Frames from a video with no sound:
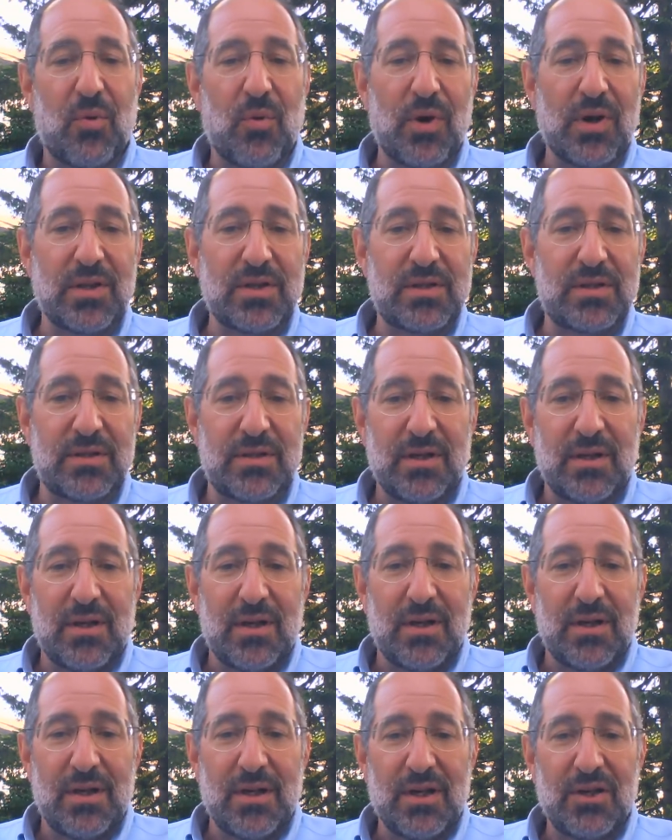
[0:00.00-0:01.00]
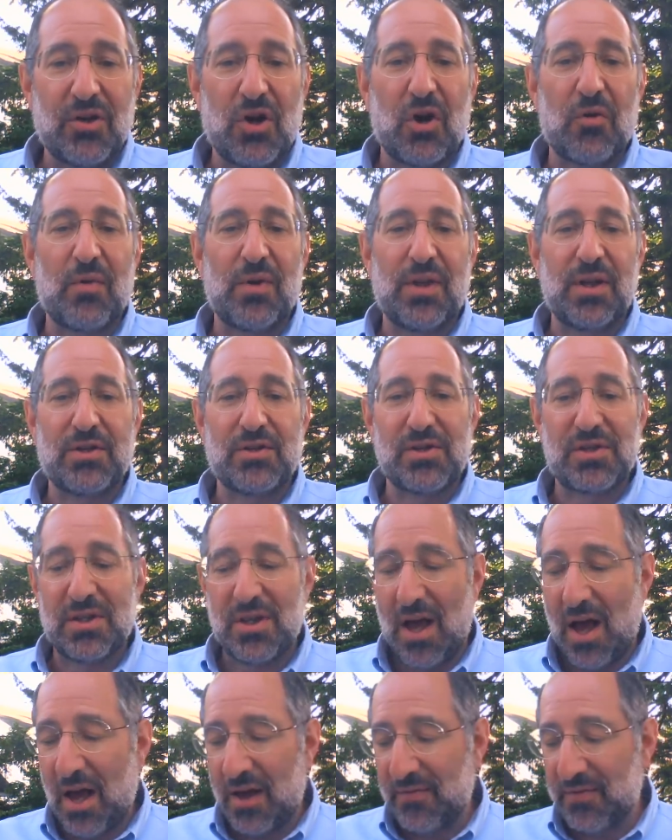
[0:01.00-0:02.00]
points in our religious
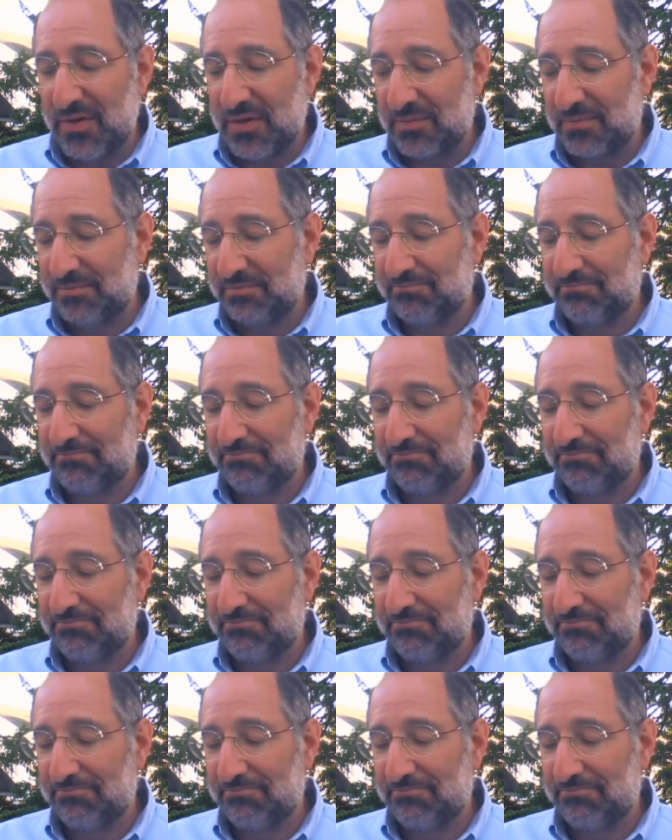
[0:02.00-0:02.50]
lives.